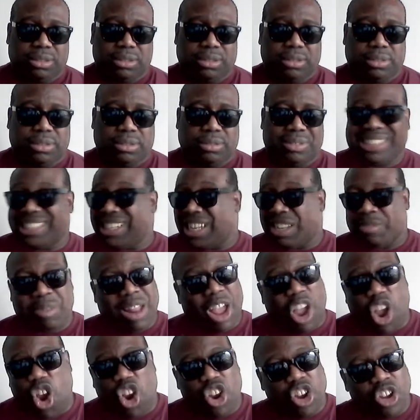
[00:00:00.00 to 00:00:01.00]
It's been
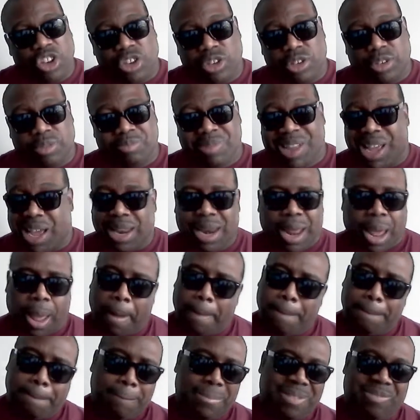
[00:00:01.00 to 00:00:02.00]
hard, but
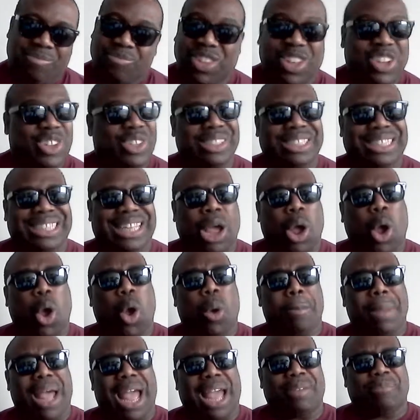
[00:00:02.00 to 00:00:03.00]
I want all
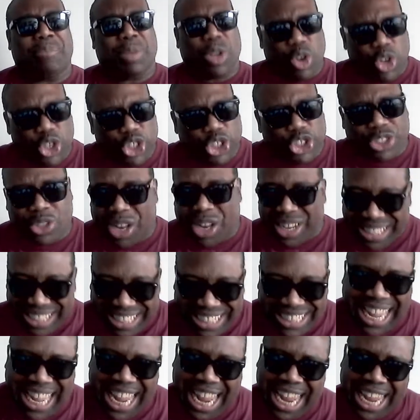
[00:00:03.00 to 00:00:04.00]
my members to
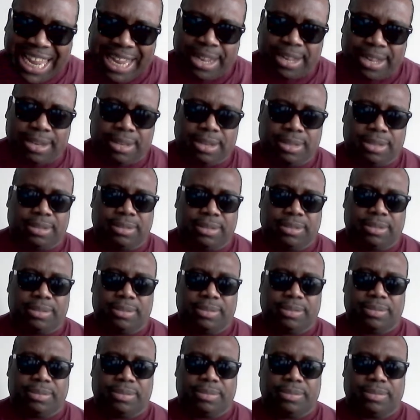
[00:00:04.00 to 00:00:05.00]
understand
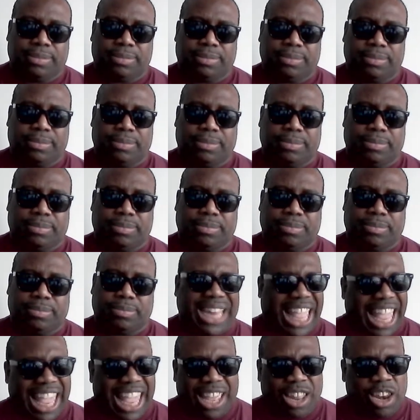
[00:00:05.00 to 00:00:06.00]

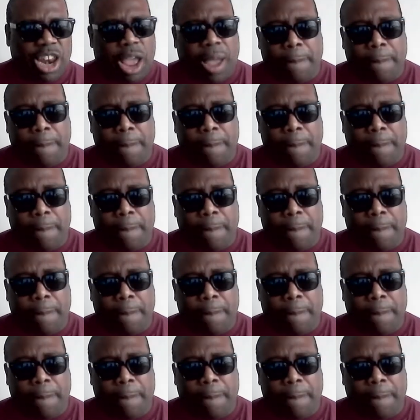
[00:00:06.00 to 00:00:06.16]
that,